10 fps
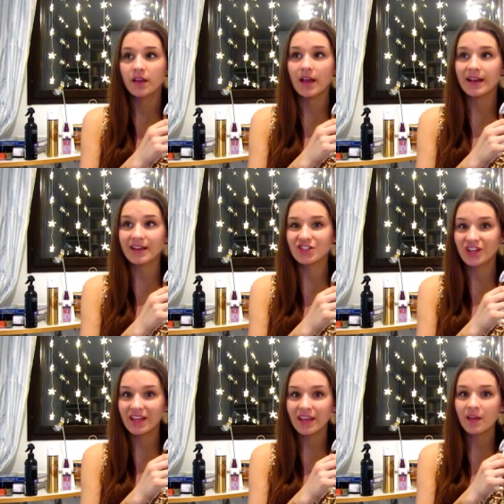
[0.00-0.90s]
and kind of
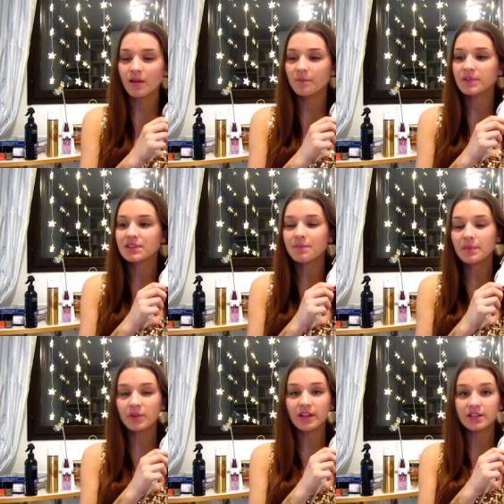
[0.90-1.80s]
shake it, but some
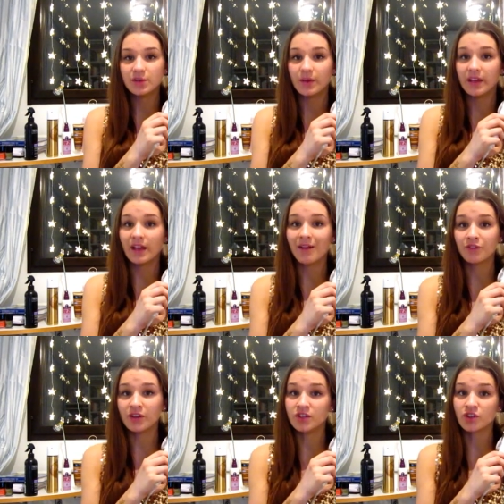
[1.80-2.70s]
people like doing it
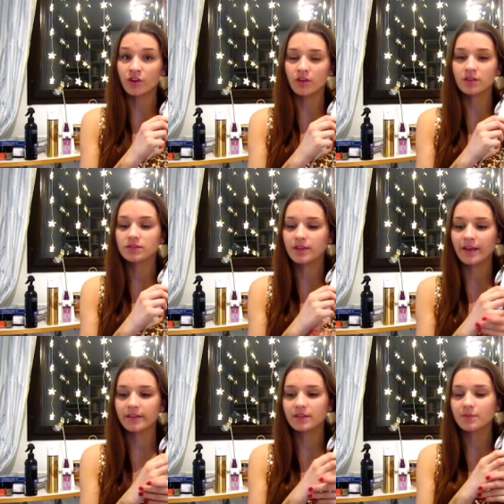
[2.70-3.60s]
after each curl,
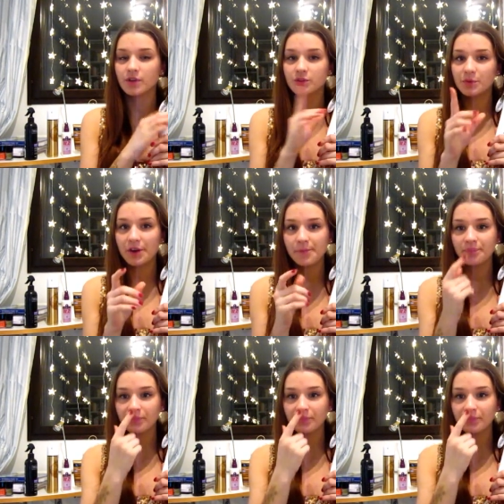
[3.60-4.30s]
add some hairspray.